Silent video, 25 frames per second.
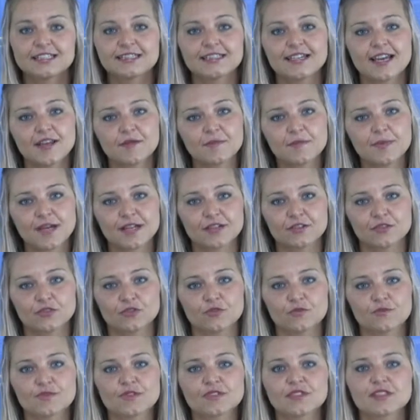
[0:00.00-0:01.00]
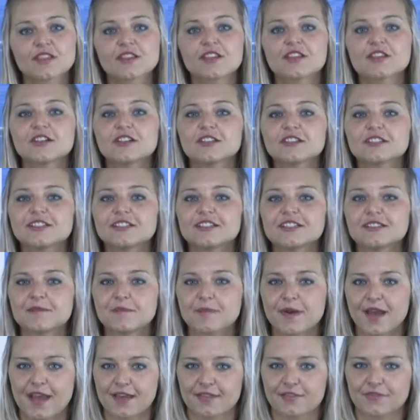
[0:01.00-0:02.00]
10 bedrooms,
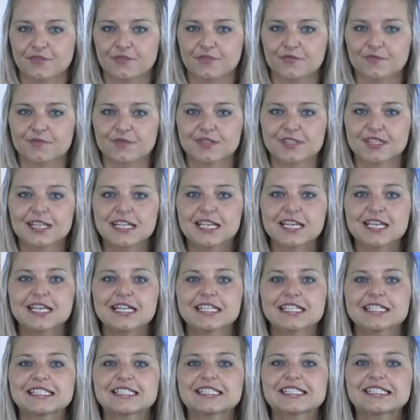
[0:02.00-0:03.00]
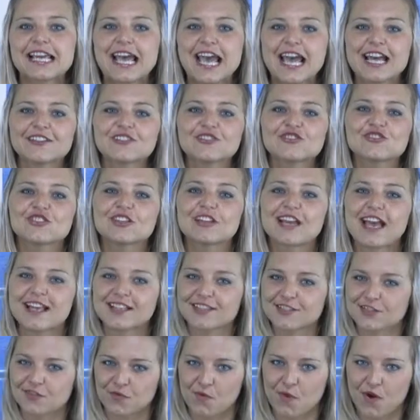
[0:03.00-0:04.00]
13 bathrooms, attached
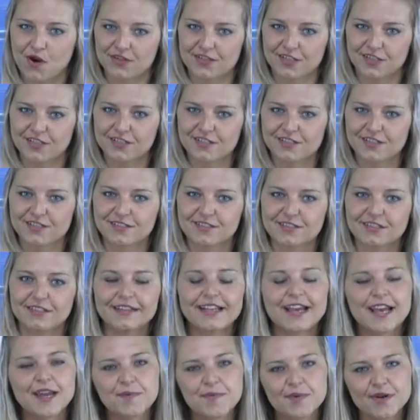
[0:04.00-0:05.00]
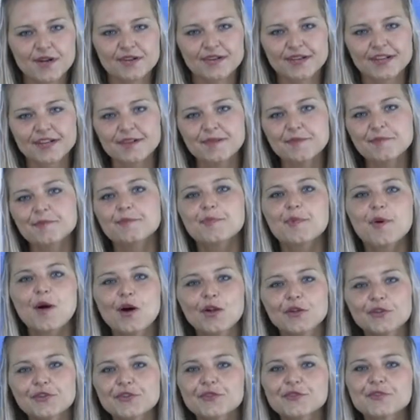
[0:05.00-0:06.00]
guest quarters, library,
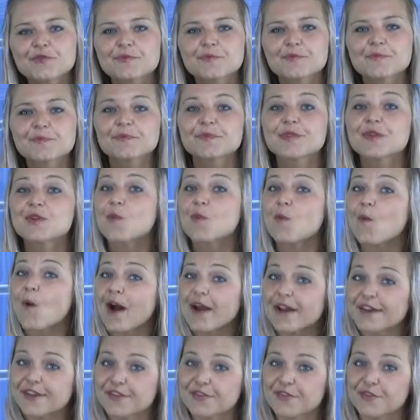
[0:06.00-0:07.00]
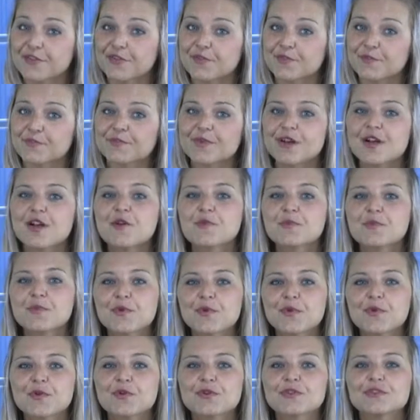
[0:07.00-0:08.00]
ballroom, wine room,
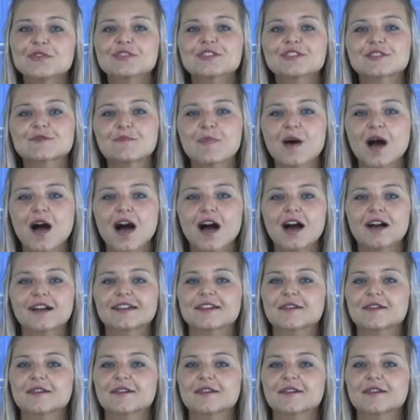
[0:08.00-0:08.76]
pool, spa,